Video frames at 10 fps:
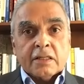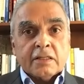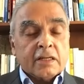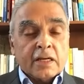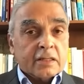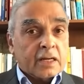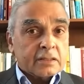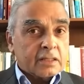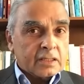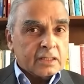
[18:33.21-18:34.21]
And
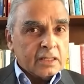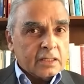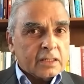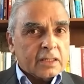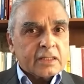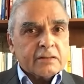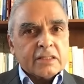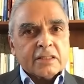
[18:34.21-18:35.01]
as I think I read